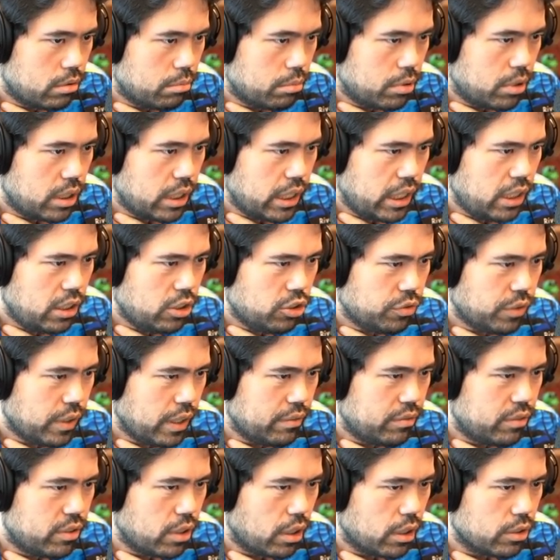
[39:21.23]
Knight
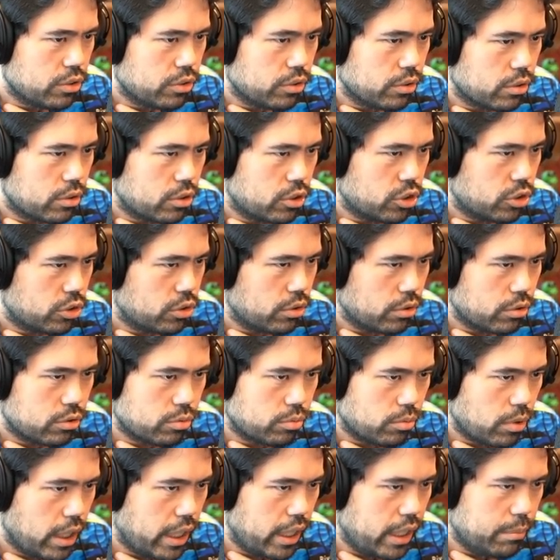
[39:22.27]
h5 does look just looks
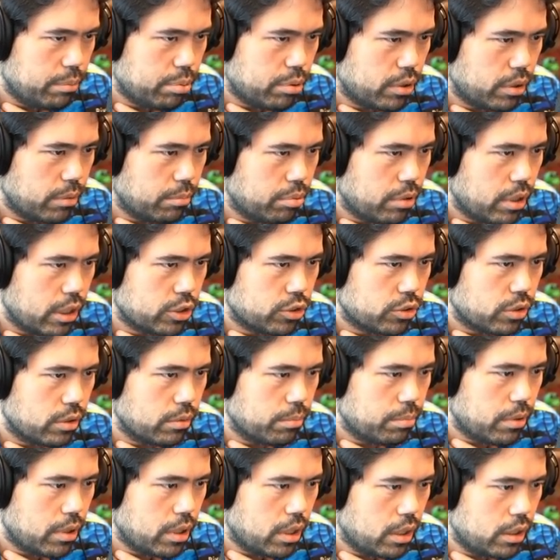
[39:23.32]
right putting pressure on the
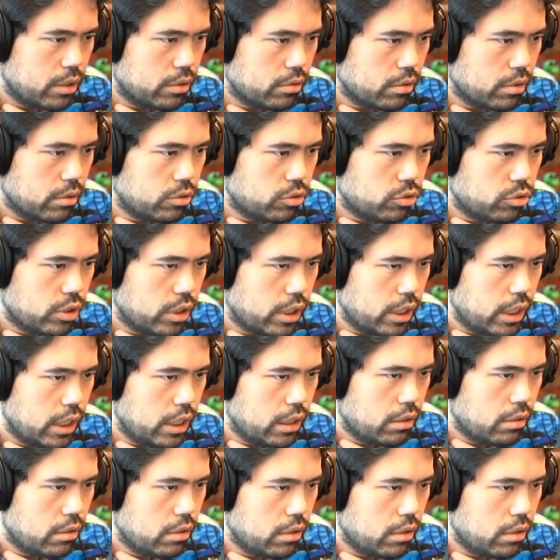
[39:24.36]
pawns I'll trade